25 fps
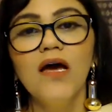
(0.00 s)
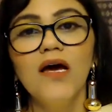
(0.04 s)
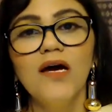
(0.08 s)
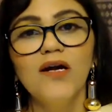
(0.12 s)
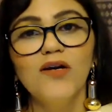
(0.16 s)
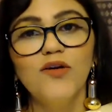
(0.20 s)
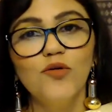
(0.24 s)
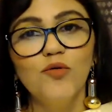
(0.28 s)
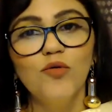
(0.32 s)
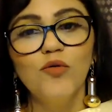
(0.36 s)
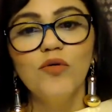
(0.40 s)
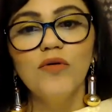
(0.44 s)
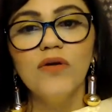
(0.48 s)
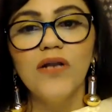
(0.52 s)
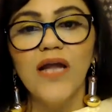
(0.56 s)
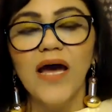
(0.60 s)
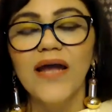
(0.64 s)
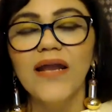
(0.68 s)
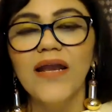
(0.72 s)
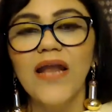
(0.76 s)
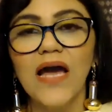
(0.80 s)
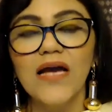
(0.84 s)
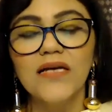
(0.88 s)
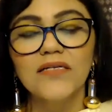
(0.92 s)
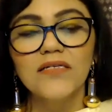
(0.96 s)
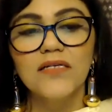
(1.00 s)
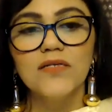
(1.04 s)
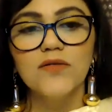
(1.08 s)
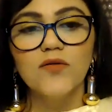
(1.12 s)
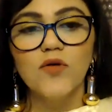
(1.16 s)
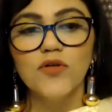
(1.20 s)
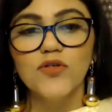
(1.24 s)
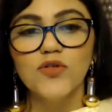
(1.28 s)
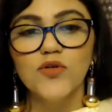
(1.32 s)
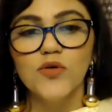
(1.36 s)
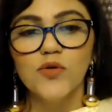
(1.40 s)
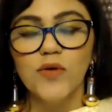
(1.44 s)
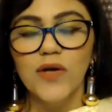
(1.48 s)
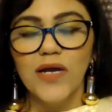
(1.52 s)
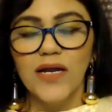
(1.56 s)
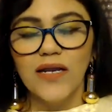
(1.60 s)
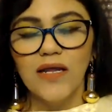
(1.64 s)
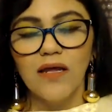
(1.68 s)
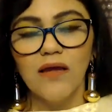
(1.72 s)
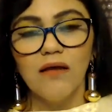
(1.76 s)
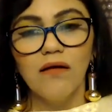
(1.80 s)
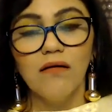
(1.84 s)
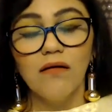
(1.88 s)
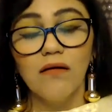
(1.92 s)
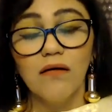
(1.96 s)
2-9 axis also
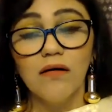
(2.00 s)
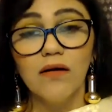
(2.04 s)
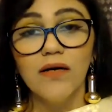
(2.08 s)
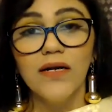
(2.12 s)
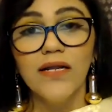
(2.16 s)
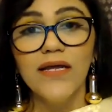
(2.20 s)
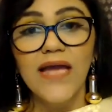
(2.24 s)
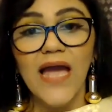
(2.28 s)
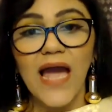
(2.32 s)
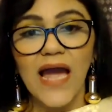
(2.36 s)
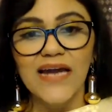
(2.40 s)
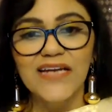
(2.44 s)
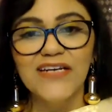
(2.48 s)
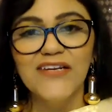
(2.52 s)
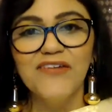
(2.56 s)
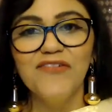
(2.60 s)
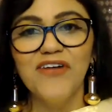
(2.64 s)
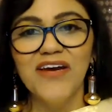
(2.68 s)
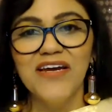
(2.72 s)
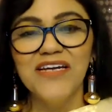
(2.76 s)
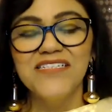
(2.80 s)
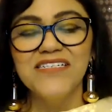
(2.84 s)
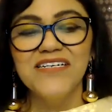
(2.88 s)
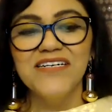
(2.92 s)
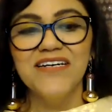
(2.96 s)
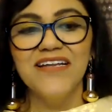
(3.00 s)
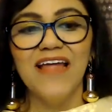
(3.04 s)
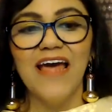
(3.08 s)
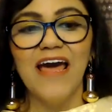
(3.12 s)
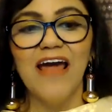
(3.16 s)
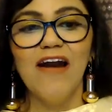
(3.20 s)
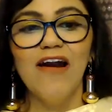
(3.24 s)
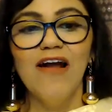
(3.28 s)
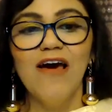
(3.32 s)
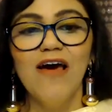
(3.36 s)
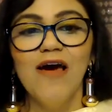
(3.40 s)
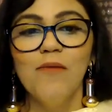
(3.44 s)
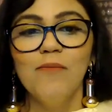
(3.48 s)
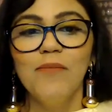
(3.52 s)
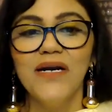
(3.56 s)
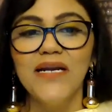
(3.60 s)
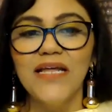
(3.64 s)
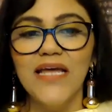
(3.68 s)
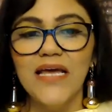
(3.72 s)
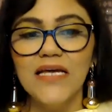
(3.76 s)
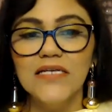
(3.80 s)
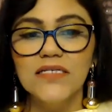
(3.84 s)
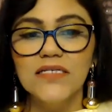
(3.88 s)
getting deactivated there. But yes,